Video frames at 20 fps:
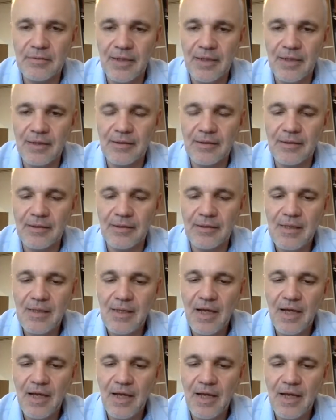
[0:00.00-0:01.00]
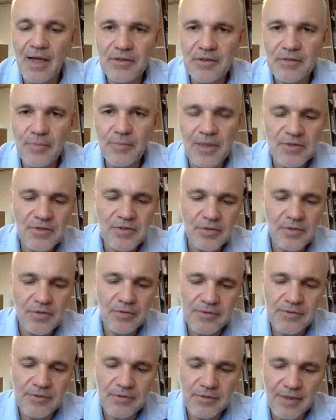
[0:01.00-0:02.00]
But I wanted to
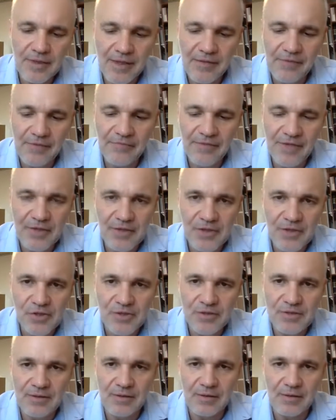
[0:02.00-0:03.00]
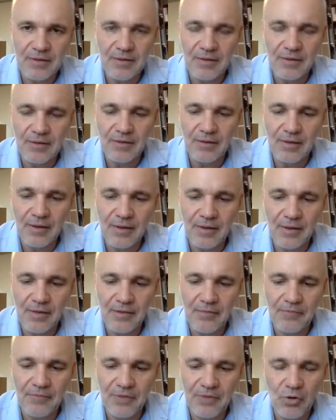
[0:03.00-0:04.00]
mention also another very interesting
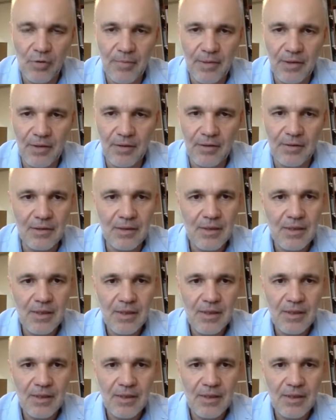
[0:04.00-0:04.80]
phenomenon,